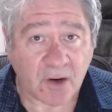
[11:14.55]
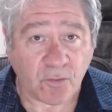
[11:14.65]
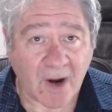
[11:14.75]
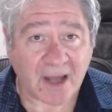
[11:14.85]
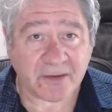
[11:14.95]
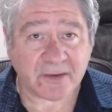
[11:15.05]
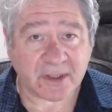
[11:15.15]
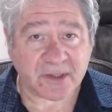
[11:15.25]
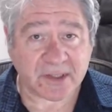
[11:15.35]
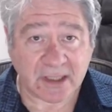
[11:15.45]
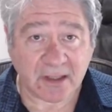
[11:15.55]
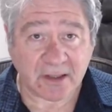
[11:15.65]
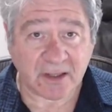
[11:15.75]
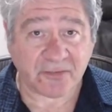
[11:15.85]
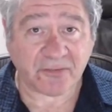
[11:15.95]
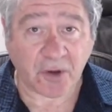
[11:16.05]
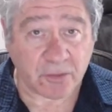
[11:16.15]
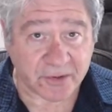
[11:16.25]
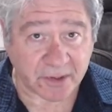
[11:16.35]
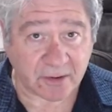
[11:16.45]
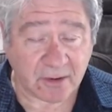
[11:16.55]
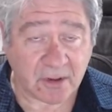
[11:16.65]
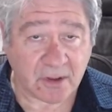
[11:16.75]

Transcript: rather than sitting there frozen